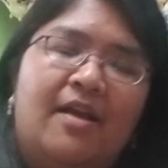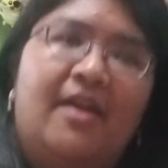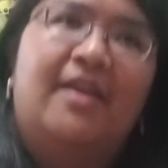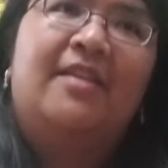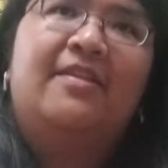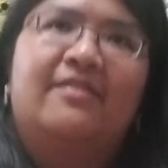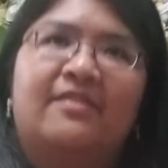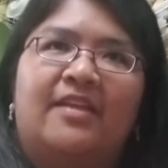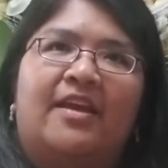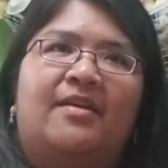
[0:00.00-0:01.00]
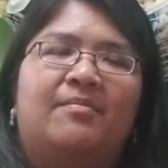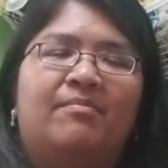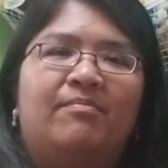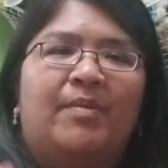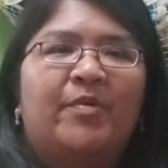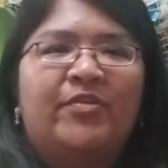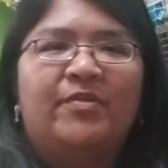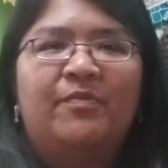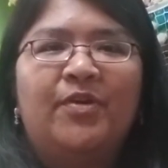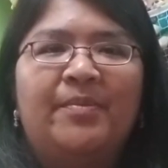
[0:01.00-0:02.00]
in this like
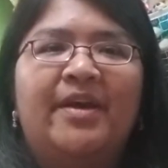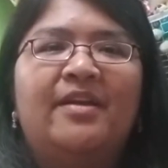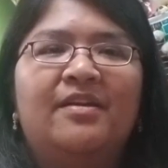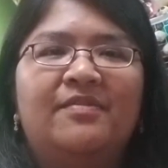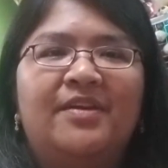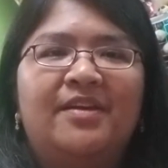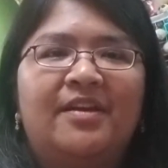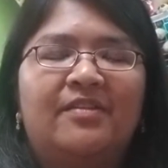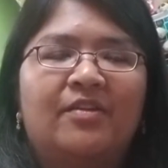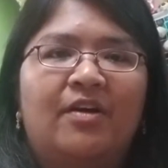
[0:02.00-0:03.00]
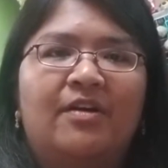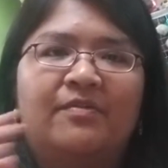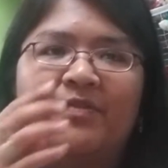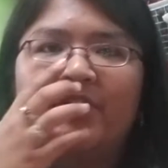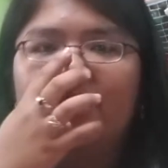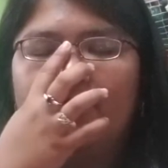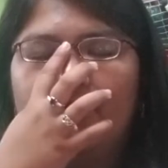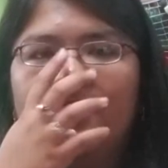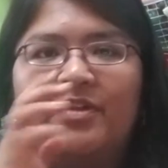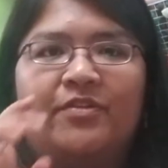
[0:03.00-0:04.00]
membership format of it. It's called Fragrant
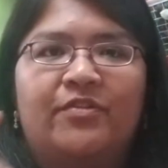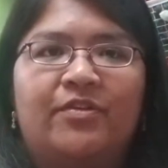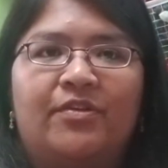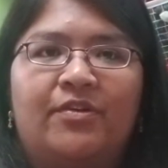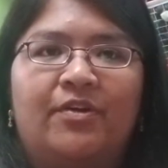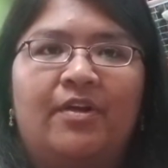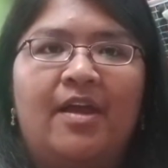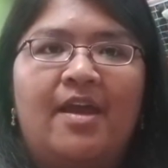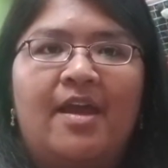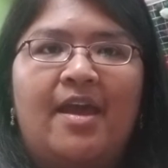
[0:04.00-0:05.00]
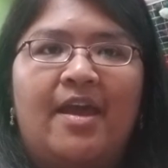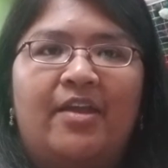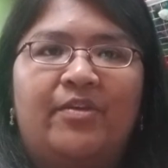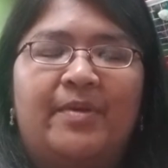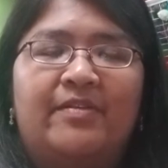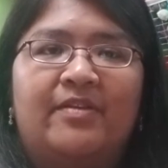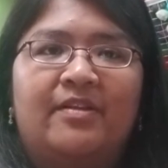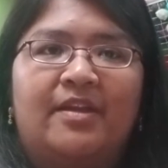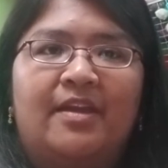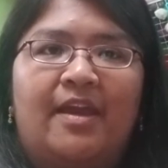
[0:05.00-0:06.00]
Jewels Inner Circle, and you
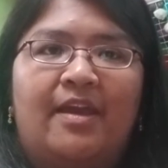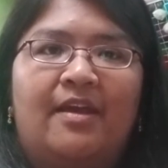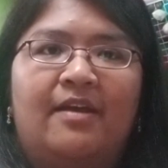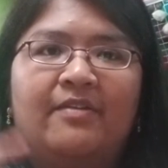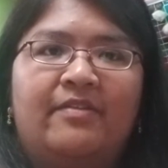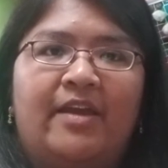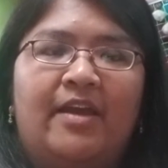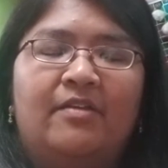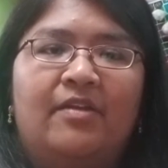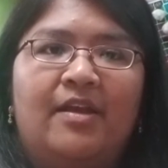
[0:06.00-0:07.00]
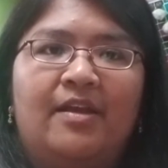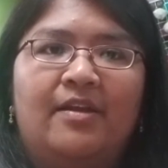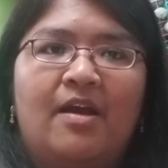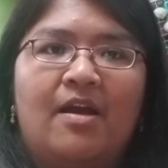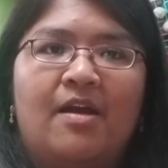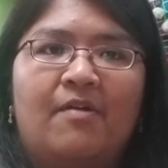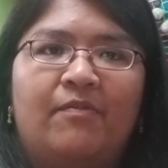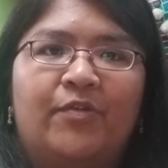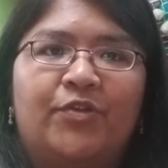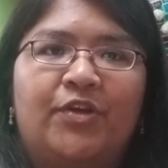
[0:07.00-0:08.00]
basically get a set
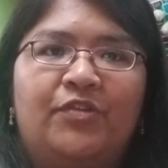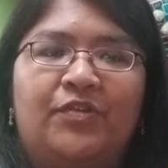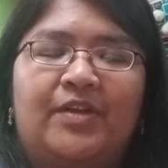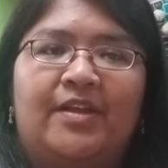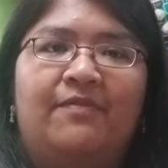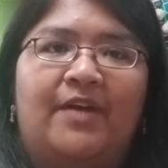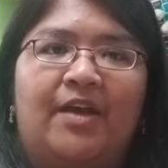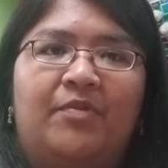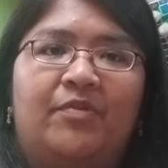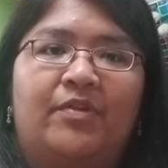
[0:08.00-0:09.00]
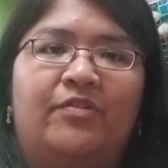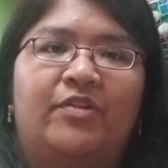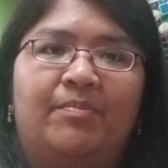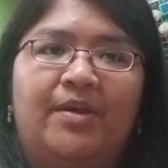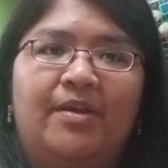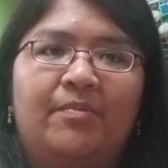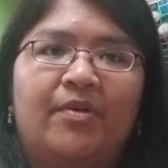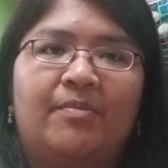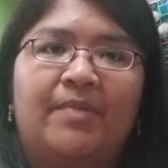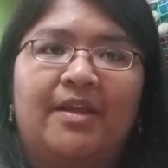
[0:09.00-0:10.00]
for $32.95 with free shipping
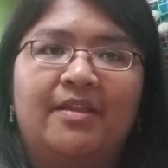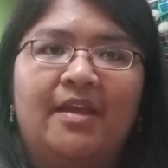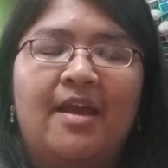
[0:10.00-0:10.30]
per month.